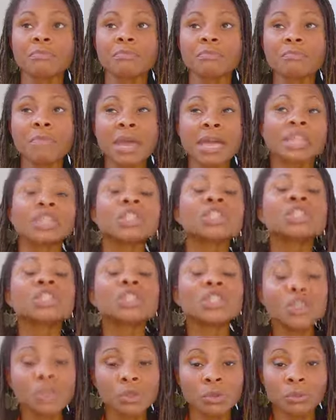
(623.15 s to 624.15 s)
men
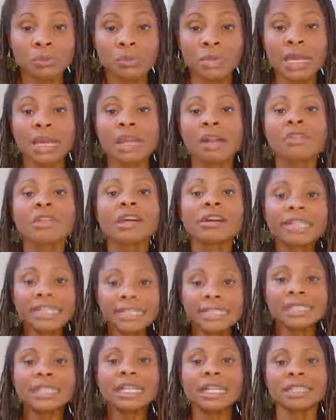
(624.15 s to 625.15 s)
assume, there
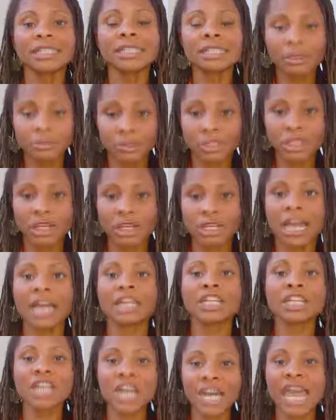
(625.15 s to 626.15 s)
is the assumption
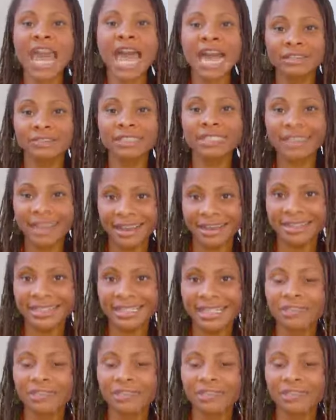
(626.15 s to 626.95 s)
that you're gonna have sex